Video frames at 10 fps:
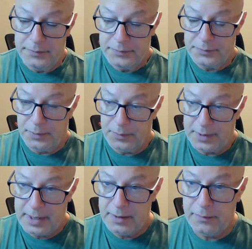So
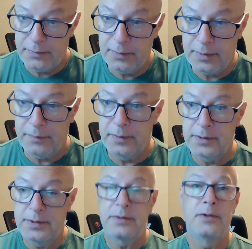the keto flu in the
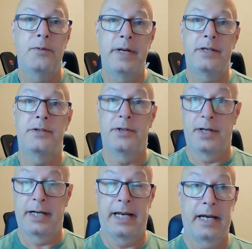first 2 weeks, you're
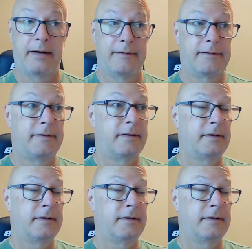going to have